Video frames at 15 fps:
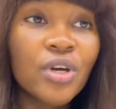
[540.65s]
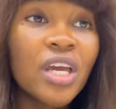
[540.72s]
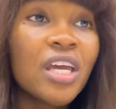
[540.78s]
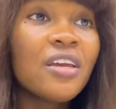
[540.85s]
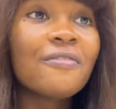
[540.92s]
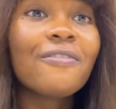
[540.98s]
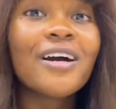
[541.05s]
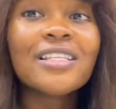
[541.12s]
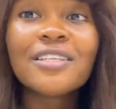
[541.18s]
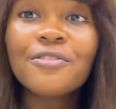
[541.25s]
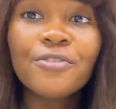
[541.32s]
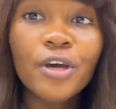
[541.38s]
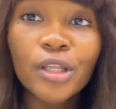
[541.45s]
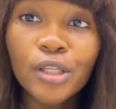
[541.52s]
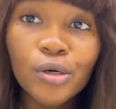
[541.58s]
In fact,
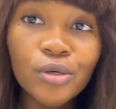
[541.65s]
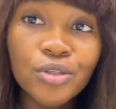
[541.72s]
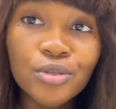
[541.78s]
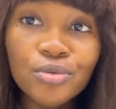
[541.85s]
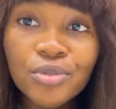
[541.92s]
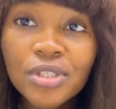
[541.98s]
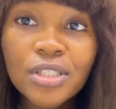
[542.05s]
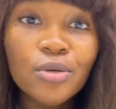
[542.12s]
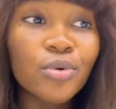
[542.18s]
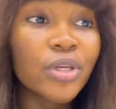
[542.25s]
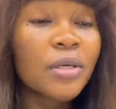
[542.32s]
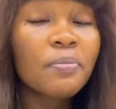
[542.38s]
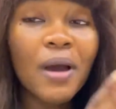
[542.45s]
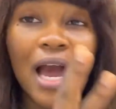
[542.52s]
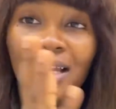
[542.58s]
if you are not on duty, they will
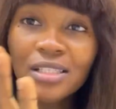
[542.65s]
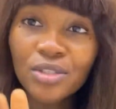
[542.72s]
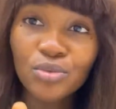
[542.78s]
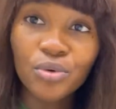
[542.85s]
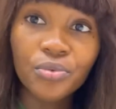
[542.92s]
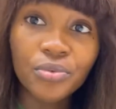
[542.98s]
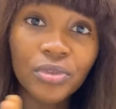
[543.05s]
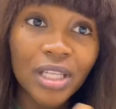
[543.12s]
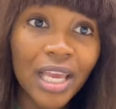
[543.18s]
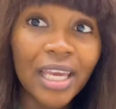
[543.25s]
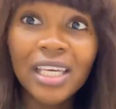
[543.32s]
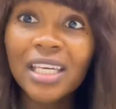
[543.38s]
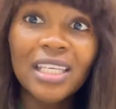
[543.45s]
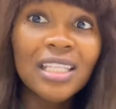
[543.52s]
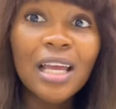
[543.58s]
keep asking of you. Like, it